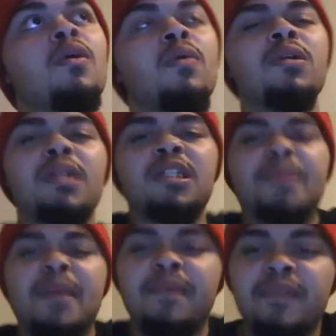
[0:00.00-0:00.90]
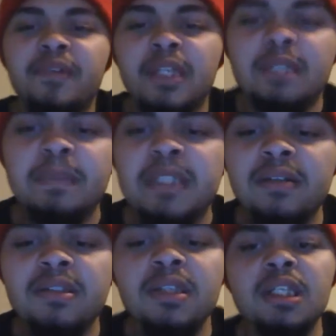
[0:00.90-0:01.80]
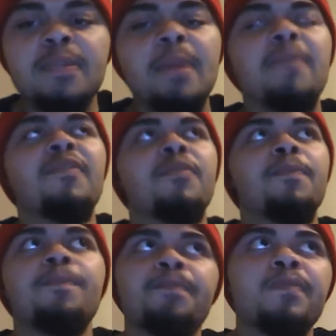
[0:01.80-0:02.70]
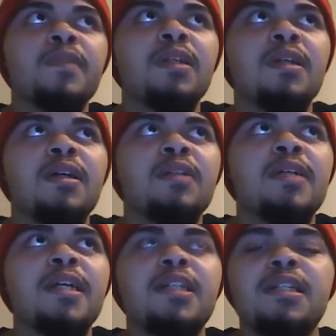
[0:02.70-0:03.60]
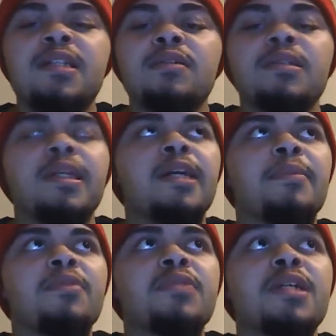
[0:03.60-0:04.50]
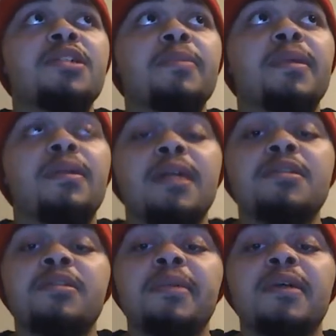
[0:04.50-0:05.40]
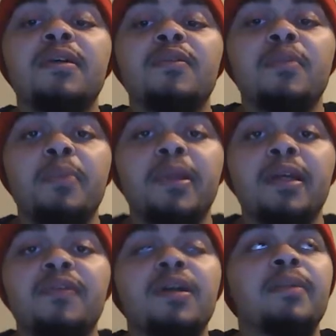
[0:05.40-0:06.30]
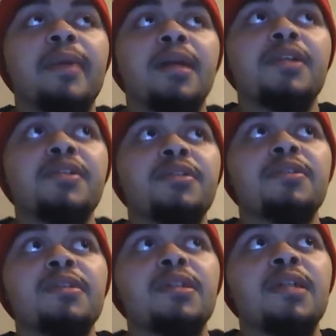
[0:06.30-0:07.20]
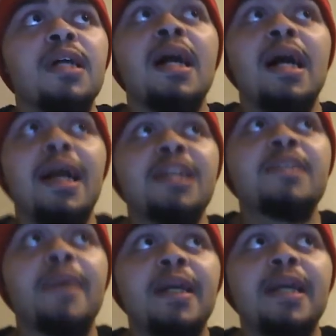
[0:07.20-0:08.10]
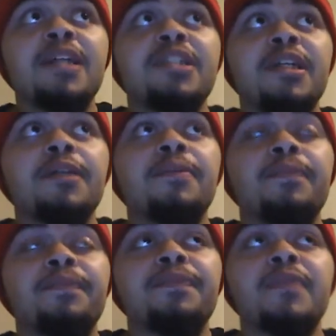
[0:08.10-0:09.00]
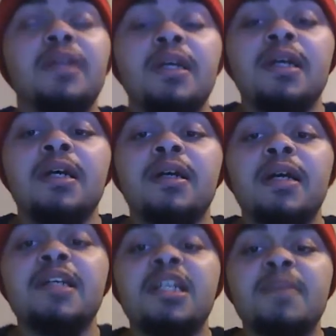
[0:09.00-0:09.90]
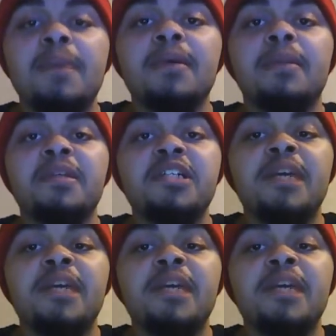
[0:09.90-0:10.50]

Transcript: What is the next pay-per-view? TLC's next pay-per-view? AJ Styles and Dean Ambrose. That should be that should be a pretty good fucking match. I expect AJ AJ is probably going to be